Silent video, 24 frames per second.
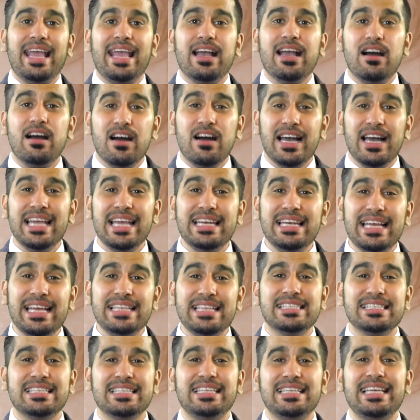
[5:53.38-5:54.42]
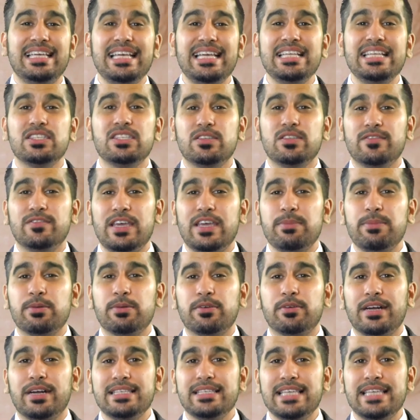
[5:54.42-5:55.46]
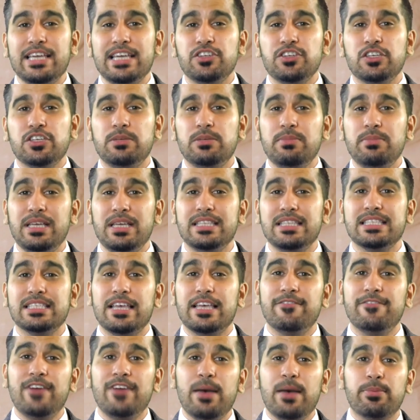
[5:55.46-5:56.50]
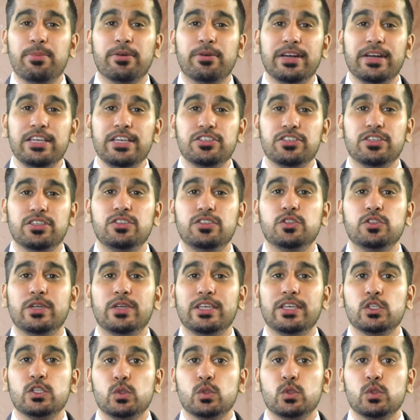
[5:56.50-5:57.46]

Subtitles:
A high latent heat of vaporization means evaporation during